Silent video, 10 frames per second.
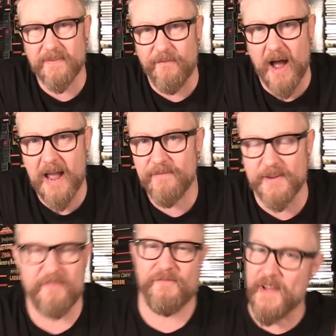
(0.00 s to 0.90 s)
S five
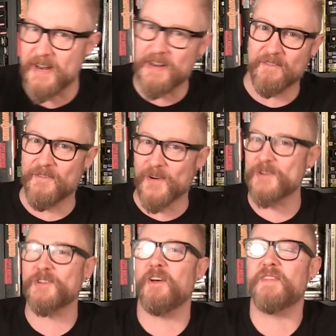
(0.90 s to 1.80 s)
definitive
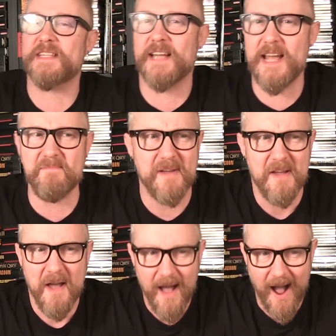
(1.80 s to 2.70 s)
version of this game?
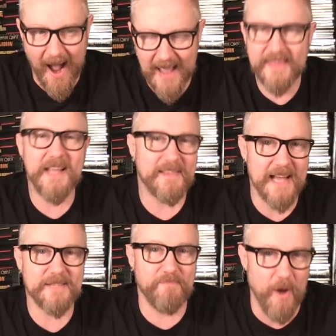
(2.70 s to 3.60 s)
I think
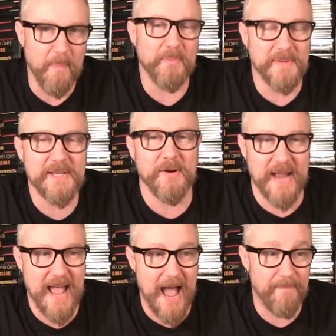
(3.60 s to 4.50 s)
that's probably going
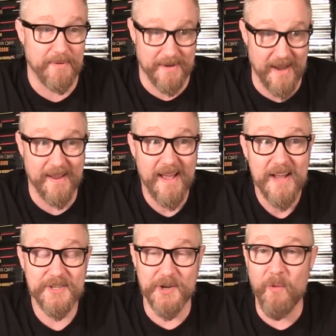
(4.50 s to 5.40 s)
to happen, and I,
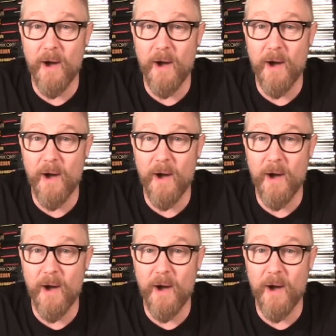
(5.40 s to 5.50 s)
do you know